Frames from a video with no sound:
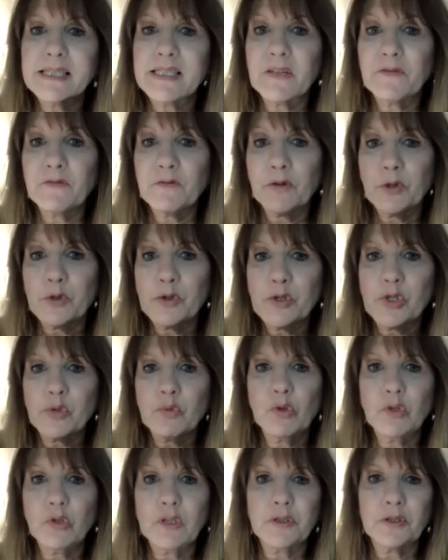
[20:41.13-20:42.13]
Is it
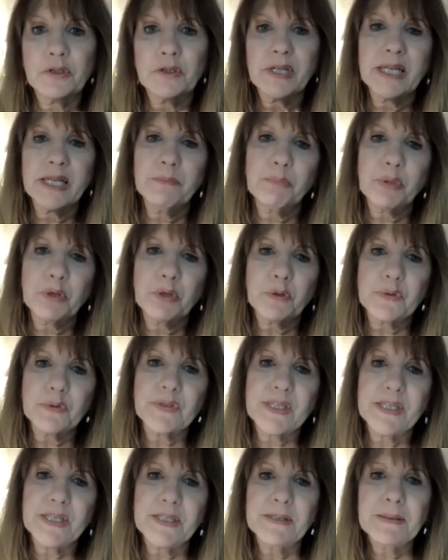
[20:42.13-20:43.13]
virtual or in
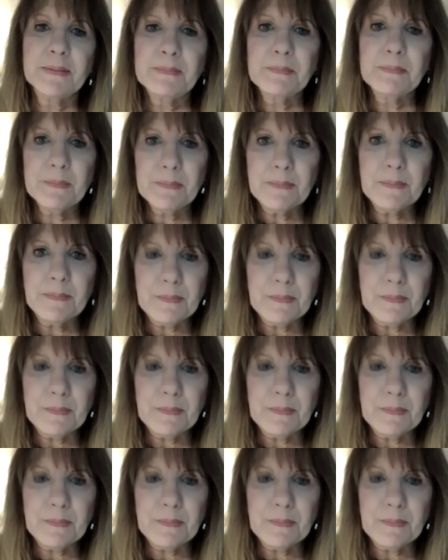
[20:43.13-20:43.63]
person?